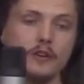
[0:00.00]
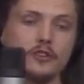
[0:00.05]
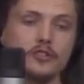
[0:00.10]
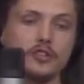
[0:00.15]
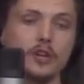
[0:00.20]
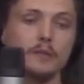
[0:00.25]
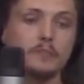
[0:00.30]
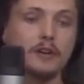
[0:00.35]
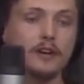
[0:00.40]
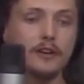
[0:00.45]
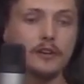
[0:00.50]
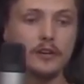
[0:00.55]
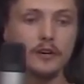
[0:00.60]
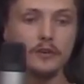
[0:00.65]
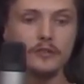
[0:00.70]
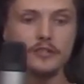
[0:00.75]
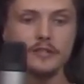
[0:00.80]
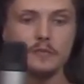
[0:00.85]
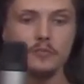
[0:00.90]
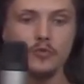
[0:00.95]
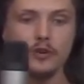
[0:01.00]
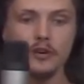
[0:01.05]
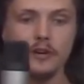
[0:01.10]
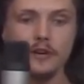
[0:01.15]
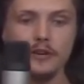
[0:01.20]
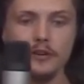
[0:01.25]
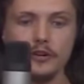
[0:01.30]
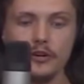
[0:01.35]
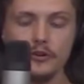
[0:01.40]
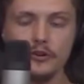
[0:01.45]
So I'm going to go
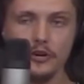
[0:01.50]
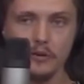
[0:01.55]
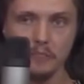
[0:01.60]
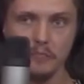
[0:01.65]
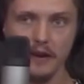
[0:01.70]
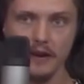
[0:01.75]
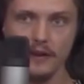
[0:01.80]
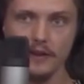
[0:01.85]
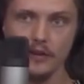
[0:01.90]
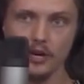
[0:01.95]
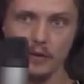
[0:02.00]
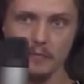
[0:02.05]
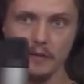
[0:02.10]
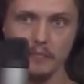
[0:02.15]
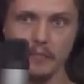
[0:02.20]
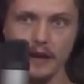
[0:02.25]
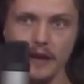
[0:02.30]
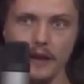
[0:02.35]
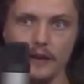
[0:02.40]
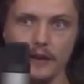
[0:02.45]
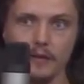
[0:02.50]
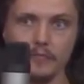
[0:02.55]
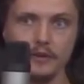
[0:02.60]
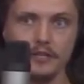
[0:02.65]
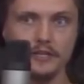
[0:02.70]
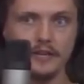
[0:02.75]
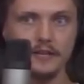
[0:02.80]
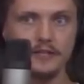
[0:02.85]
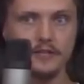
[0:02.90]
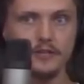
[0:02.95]
somewhere. You know, don't panic. I'll be back. I'm
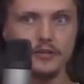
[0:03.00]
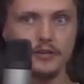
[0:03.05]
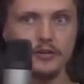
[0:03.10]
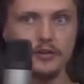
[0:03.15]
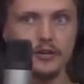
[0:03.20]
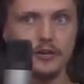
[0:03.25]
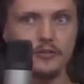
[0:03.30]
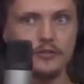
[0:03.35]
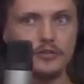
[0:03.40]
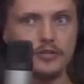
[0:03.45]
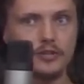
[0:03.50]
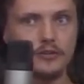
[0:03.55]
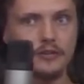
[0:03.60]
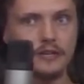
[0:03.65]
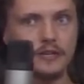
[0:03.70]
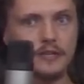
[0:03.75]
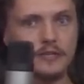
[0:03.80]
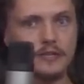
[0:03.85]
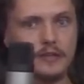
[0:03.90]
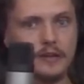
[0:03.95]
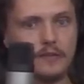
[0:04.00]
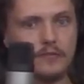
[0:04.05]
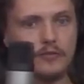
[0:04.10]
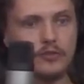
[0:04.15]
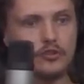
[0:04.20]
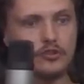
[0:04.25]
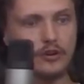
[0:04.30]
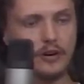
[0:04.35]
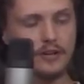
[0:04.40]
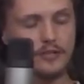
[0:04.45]
just letting you know so that if
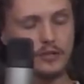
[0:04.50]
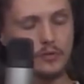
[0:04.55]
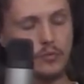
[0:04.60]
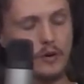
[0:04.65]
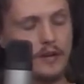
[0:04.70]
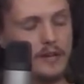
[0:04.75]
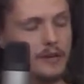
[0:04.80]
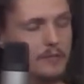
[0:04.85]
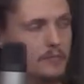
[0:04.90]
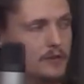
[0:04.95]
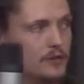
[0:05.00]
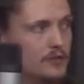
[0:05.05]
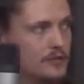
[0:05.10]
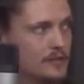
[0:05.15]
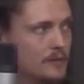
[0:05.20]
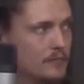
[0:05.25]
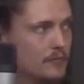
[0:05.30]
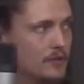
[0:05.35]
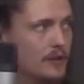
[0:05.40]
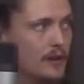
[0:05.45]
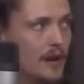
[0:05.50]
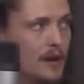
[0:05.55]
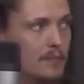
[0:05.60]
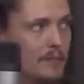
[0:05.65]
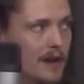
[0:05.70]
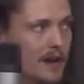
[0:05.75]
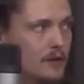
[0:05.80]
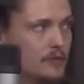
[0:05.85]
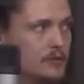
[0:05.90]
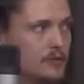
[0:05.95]
you try to wake me or something,
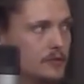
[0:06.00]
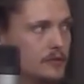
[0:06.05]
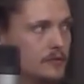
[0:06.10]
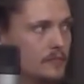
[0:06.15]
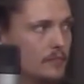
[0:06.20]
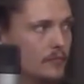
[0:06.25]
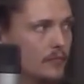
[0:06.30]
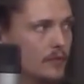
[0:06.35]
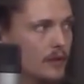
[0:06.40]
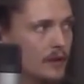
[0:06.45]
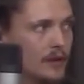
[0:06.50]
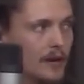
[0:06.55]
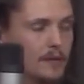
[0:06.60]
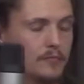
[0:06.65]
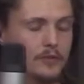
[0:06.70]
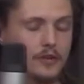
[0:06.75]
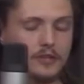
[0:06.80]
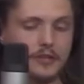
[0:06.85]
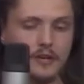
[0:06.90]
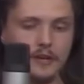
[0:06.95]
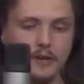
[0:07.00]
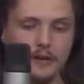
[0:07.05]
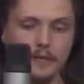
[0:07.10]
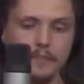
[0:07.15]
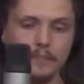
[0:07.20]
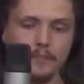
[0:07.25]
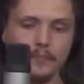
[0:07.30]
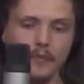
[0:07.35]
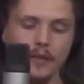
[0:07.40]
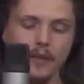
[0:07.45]
I'm out. Like, I'm not here.
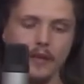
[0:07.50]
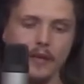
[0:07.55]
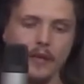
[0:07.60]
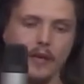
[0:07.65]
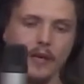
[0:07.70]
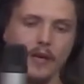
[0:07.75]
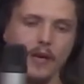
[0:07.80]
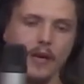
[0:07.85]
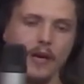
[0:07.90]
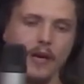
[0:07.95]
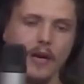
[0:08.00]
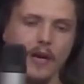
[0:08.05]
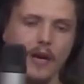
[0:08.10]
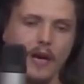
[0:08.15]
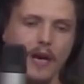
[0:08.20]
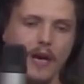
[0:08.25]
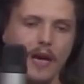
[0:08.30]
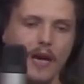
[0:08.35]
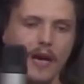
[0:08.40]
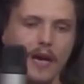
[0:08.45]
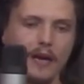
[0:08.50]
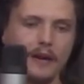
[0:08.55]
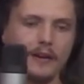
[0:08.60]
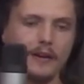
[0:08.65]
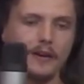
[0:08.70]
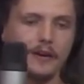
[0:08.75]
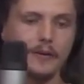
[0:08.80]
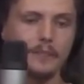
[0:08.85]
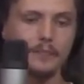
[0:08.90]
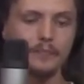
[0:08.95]

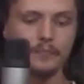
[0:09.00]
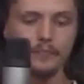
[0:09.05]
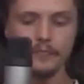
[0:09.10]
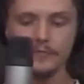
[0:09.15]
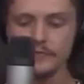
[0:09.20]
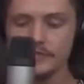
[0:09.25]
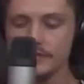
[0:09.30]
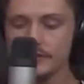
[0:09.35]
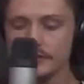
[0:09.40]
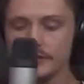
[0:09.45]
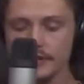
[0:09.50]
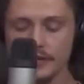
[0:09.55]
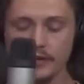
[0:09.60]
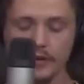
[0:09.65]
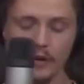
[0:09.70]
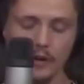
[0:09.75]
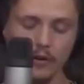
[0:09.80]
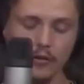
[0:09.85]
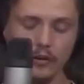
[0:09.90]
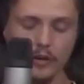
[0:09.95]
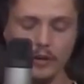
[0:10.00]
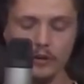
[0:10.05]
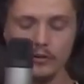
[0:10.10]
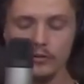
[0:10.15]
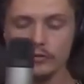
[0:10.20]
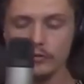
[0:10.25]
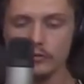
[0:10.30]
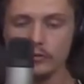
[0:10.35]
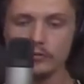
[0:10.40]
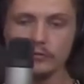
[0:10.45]
And um, she's like, oh, okay,
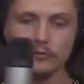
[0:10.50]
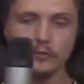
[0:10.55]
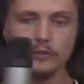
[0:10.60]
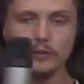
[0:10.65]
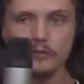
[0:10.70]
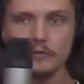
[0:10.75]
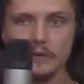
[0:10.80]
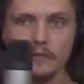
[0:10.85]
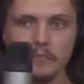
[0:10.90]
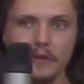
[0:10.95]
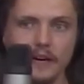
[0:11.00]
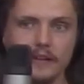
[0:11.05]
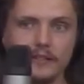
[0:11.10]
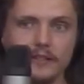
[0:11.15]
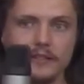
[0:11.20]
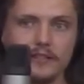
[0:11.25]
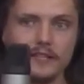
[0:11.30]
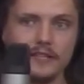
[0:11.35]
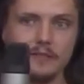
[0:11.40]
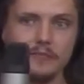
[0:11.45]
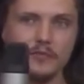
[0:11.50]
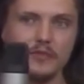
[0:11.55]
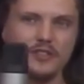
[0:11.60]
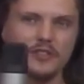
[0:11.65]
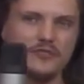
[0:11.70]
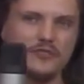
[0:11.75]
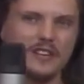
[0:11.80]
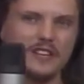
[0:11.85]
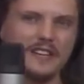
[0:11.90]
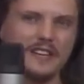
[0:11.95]
cool. You know, went back to sleep.
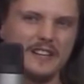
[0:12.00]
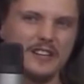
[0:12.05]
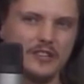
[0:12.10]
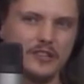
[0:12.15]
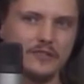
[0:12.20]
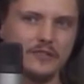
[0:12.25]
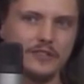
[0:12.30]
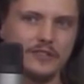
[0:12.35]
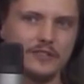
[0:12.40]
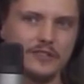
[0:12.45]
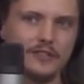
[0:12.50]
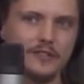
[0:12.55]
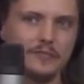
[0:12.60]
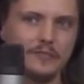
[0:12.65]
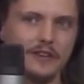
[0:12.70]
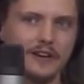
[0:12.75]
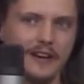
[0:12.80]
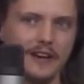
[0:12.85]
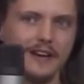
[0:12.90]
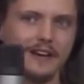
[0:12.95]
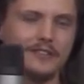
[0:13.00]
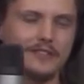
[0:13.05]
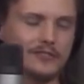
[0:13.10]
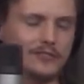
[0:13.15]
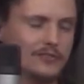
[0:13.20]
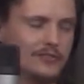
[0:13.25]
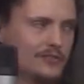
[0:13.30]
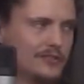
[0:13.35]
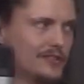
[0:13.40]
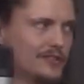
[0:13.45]
Wasn't really that interested, but I had
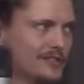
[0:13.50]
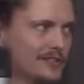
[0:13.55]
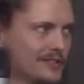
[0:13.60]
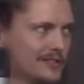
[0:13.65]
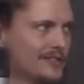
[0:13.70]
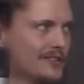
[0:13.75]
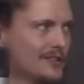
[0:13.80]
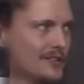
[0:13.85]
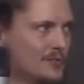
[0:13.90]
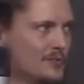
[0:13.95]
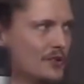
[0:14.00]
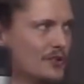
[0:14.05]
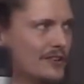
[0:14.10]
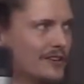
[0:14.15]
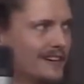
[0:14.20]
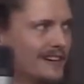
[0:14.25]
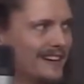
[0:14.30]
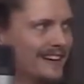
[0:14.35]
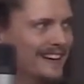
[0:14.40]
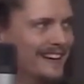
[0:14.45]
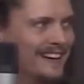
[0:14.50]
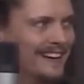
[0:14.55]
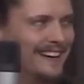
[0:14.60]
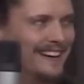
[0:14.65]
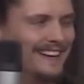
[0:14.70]
to just, you know, warn her.